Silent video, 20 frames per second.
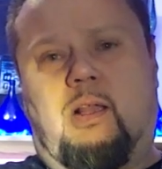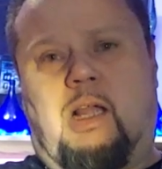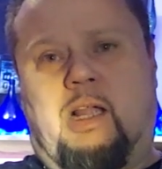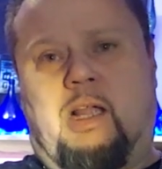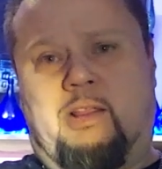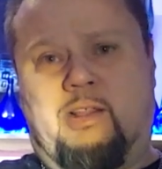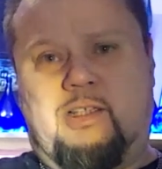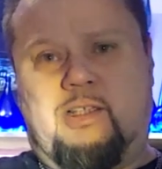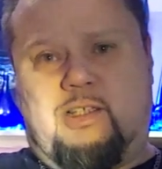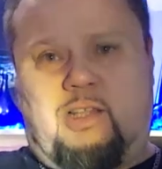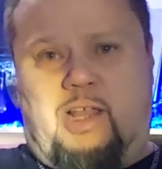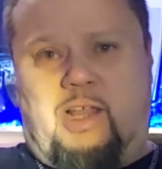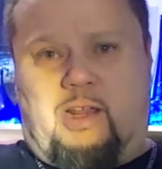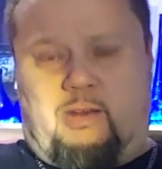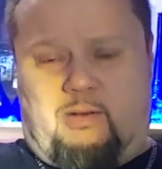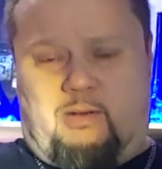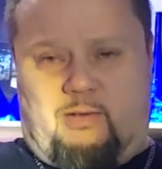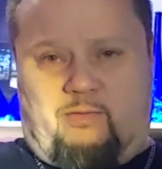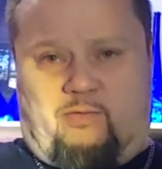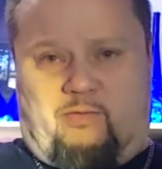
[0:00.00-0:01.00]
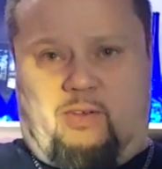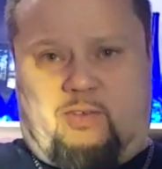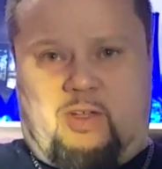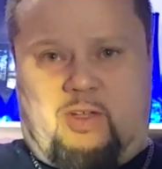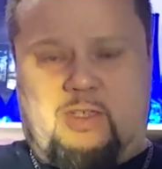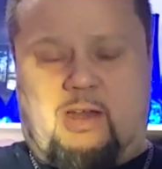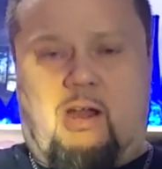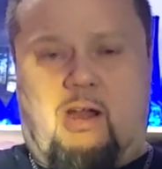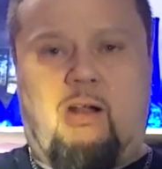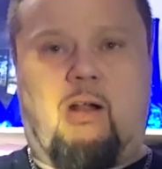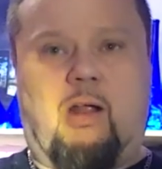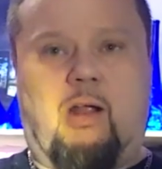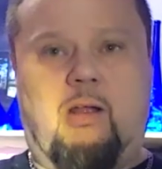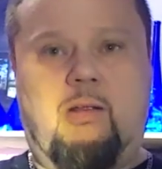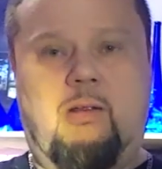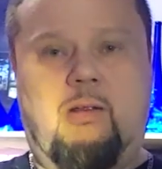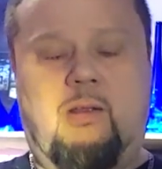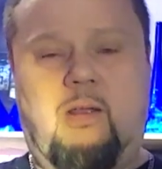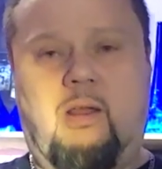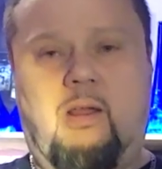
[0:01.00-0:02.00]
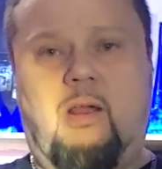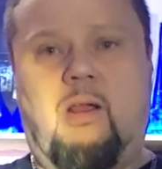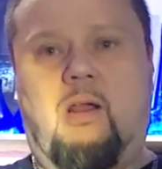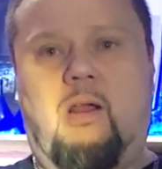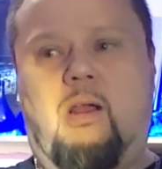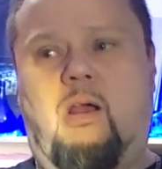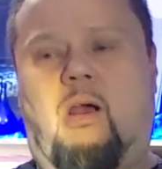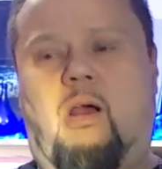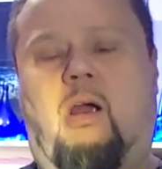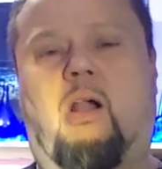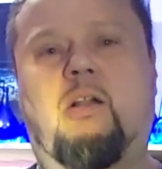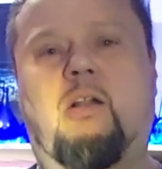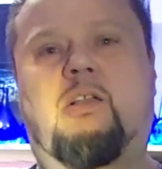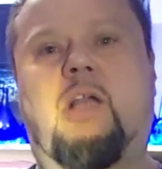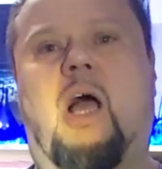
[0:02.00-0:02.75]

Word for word: in this late fifties era are